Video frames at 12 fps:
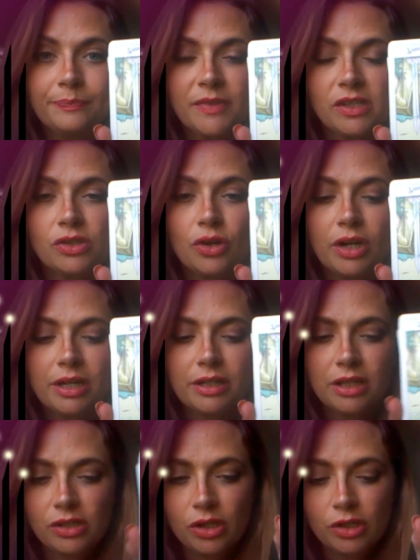
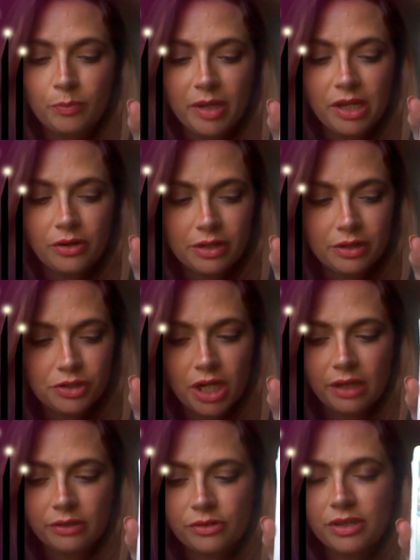This could be your inner
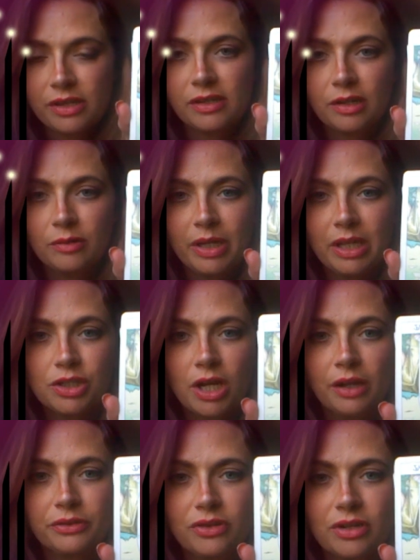child, or this could be a
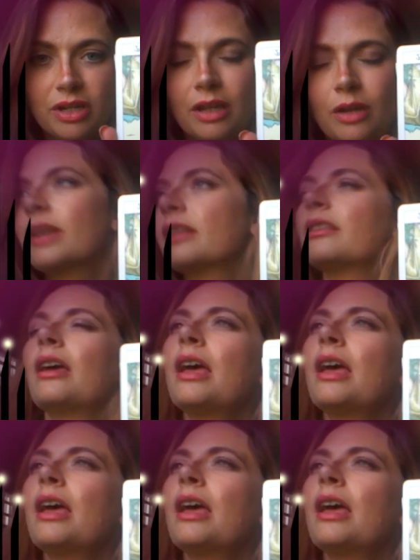child you're dealing with.